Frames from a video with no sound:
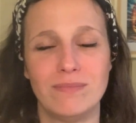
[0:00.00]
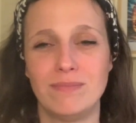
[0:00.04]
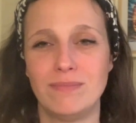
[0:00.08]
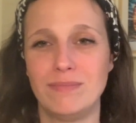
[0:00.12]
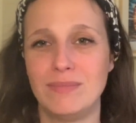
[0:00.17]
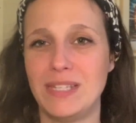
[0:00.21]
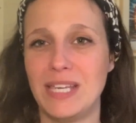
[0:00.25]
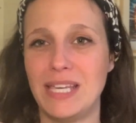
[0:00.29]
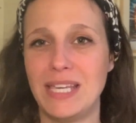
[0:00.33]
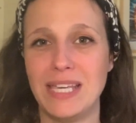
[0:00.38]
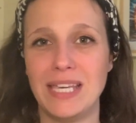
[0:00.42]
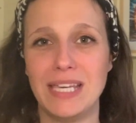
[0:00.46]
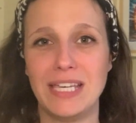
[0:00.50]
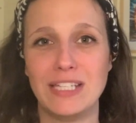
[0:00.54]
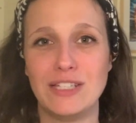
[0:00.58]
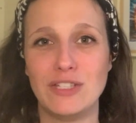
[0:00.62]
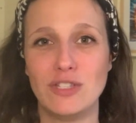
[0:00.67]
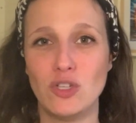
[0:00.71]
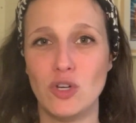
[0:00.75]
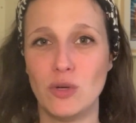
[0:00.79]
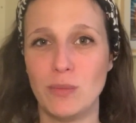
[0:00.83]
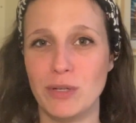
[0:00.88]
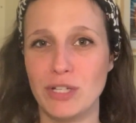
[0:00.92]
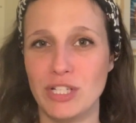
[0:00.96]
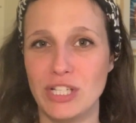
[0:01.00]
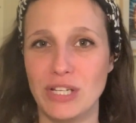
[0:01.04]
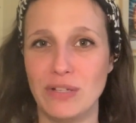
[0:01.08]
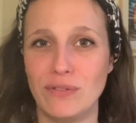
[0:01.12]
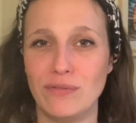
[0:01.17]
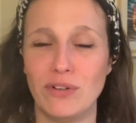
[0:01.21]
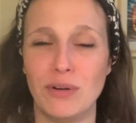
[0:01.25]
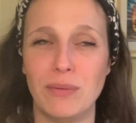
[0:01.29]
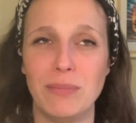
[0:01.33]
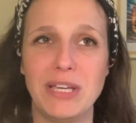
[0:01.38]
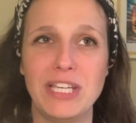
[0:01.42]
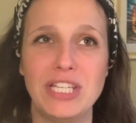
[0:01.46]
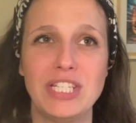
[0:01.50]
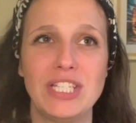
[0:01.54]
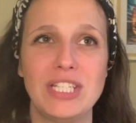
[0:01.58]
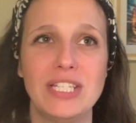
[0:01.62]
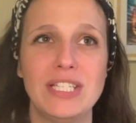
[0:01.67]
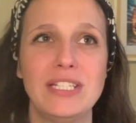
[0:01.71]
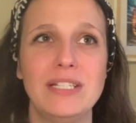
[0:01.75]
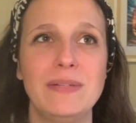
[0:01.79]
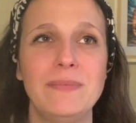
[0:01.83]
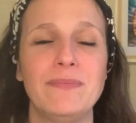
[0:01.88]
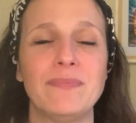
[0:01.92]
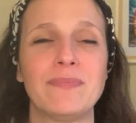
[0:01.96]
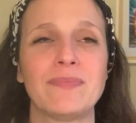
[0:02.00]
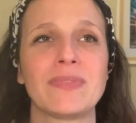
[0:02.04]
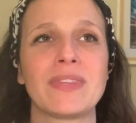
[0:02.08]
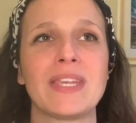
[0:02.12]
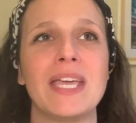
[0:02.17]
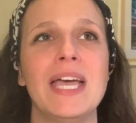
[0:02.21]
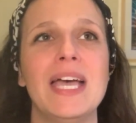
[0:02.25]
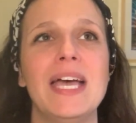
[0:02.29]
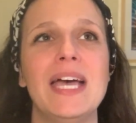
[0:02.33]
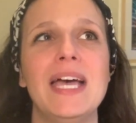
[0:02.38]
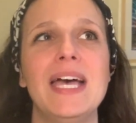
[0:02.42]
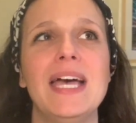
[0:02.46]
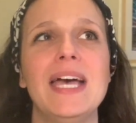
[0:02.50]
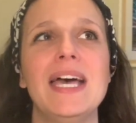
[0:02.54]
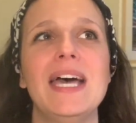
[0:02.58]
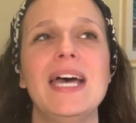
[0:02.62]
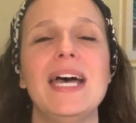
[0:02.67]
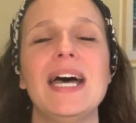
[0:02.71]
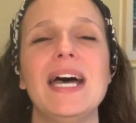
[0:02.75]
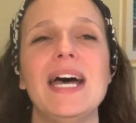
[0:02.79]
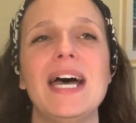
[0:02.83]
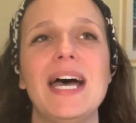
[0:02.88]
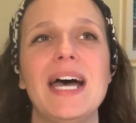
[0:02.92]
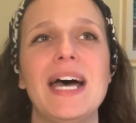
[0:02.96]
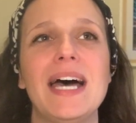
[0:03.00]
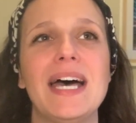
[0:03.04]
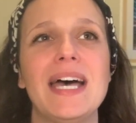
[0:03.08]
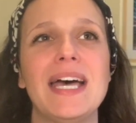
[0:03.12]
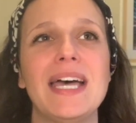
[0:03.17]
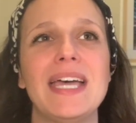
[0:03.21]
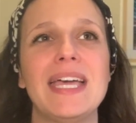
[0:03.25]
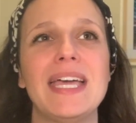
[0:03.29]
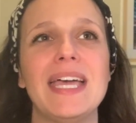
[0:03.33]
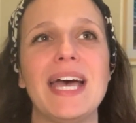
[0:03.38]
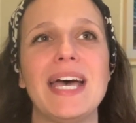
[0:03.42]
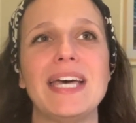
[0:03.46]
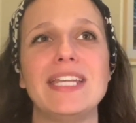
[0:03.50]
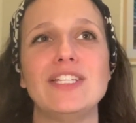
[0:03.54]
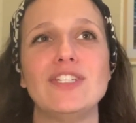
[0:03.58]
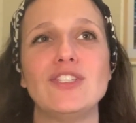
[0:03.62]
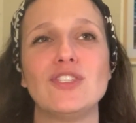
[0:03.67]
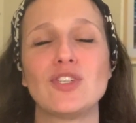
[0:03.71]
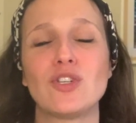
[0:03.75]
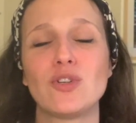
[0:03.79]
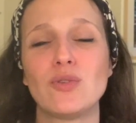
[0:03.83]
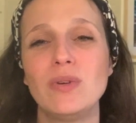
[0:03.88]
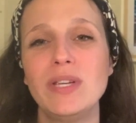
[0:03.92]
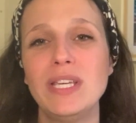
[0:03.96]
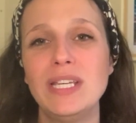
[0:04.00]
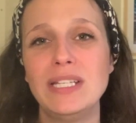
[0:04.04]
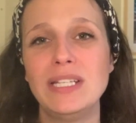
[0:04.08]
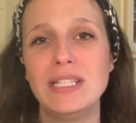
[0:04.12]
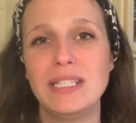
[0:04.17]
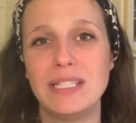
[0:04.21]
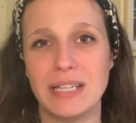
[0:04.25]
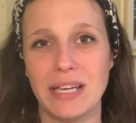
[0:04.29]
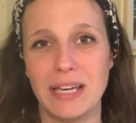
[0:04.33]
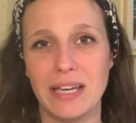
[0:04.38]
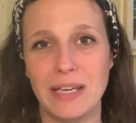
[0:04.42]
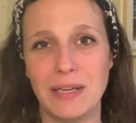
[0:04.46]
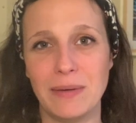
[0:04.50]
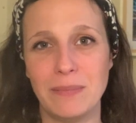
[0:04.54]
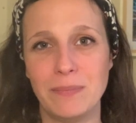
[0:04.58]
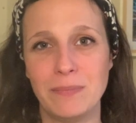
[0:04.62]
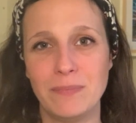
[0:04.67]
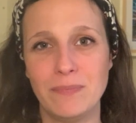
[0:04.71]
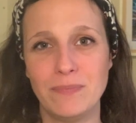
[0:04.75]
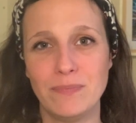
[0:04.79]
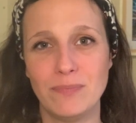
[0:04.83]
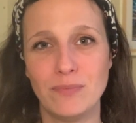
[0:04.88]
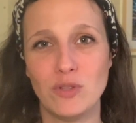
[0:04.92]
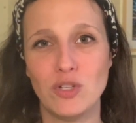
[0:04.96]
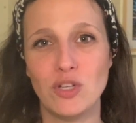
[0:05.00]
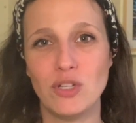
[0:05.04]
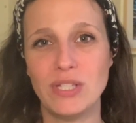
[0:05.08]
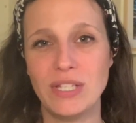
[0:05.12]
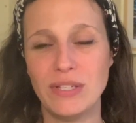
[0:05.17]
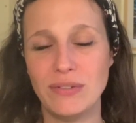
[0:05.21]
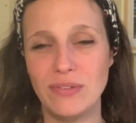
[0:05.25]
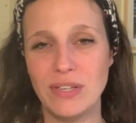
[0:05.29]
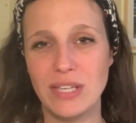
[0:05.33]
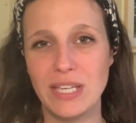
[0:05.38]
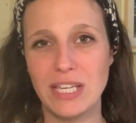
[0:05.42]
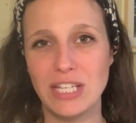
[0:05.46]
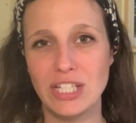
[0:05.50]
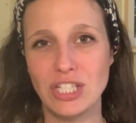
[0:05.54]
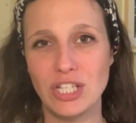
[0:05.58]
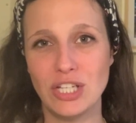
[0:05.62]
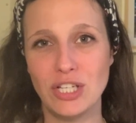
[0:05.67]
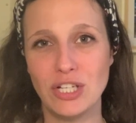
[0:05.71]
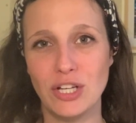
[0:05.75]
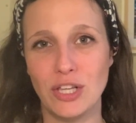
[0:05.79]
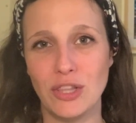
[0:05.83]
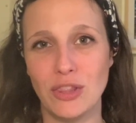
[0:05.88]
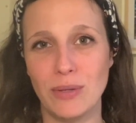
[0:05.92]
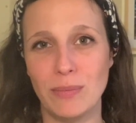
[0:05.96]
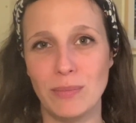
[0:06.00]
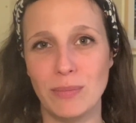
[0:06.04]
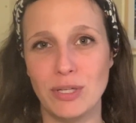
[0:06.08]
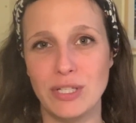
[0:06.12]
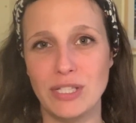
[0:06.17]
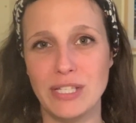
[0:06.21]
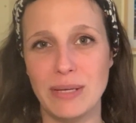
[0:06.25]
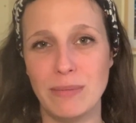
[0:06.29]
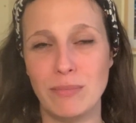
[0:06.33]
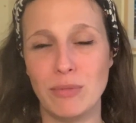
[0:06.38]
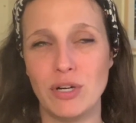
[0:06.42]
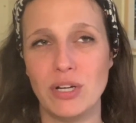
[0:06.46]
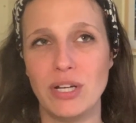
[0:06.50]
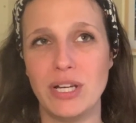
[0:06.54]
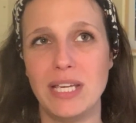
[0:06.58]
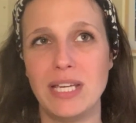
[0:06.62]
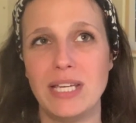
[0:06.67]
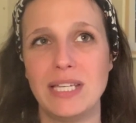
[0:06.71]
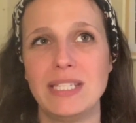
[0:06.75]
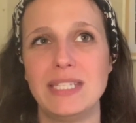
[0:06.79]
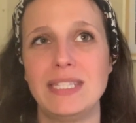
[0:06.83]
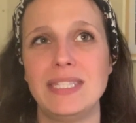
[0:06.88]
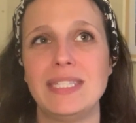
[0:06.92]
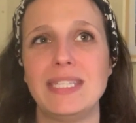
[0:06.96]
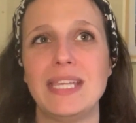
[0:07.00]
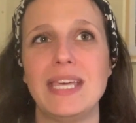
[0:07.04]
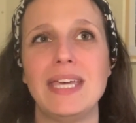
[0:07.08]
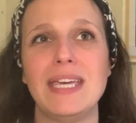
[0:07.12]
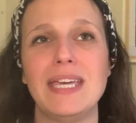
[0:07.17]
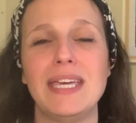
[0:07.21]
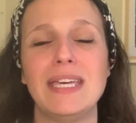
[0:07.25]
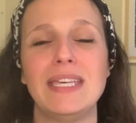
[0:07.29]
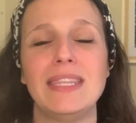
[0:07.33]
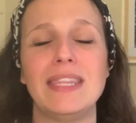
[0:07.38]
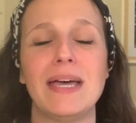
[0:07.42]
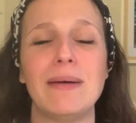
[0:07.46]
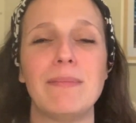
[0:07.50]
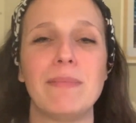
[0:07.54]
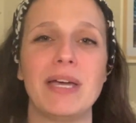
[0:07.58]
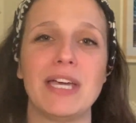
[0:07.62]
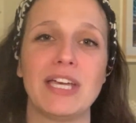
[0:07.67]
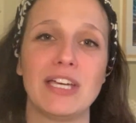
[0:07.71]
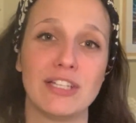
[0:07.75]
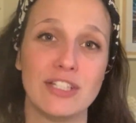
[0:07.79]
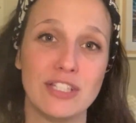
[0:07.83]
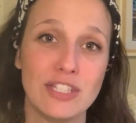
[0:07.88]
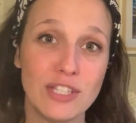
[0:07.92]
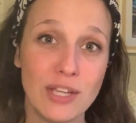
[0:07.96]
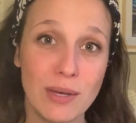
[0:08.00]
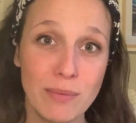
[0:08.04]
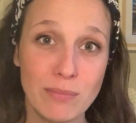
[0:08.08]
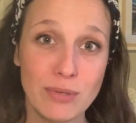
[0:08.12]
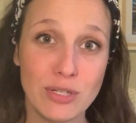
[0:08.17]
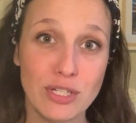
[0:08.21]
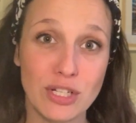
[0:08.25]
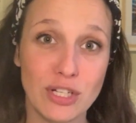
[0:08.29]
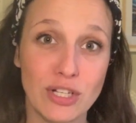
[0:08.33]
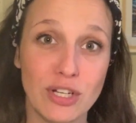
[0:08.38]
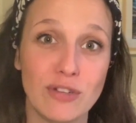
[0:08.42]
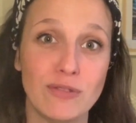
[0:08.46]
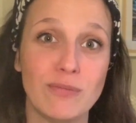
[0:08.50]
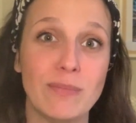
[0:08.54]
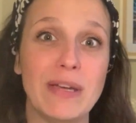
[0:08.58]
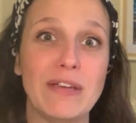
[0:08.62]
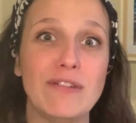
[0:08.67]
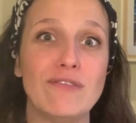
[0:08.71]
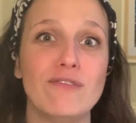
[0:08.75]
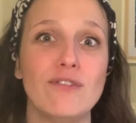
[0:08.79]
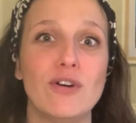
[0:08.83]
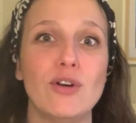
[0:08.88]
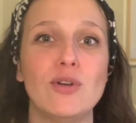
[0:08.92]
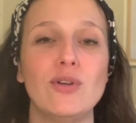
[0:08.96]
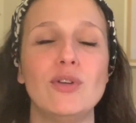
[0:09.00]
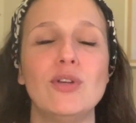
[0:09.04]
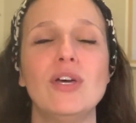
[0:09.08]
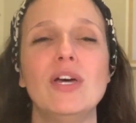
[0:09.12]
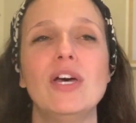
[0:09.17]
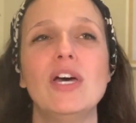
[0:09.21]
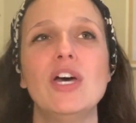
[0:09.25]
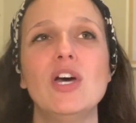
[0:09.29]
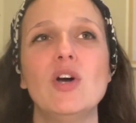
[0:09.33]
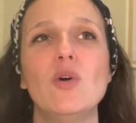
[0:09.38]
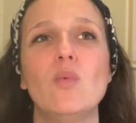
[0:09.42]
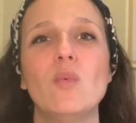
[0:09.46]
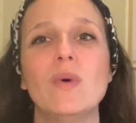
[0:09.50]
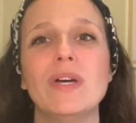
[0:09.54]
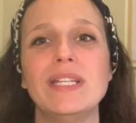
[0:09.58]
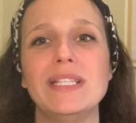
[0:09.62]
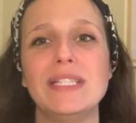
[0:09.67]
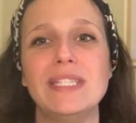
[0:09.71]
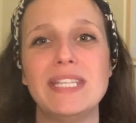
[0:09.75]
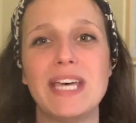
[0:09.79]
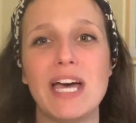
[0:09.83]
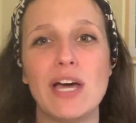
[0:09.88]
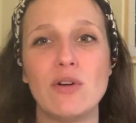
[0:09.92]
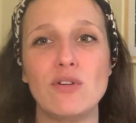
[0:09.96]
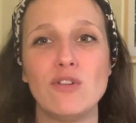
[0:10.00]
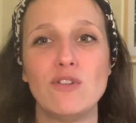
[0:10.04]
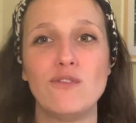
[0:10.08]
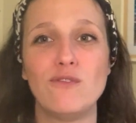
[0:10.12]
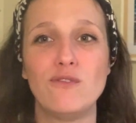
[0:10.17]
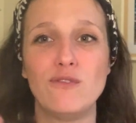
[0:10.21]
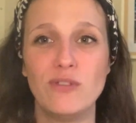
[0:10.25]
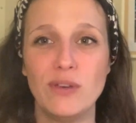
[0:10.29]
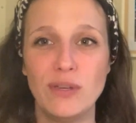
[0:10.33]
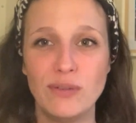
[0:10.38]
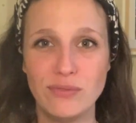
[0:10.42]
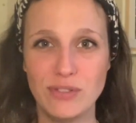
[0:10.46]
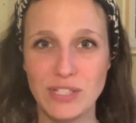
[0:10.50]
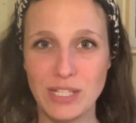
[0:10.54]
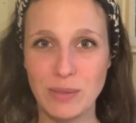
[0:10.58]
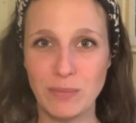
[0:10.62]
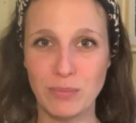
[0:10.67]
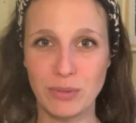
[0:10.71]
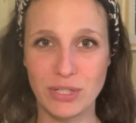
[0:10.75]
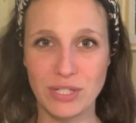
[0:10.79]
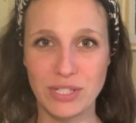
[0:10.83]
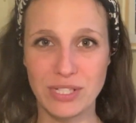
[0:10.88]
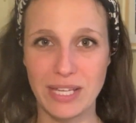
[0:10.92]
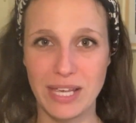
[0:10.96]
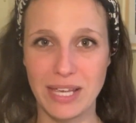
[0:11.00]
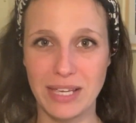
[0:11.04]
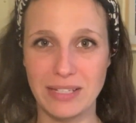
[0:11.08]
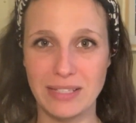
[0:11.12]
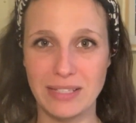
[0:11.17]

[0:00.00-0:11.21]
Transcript: taking in so much information, I had a screen time notification on the Monday morning saying that my consumption of my phone went down 50%.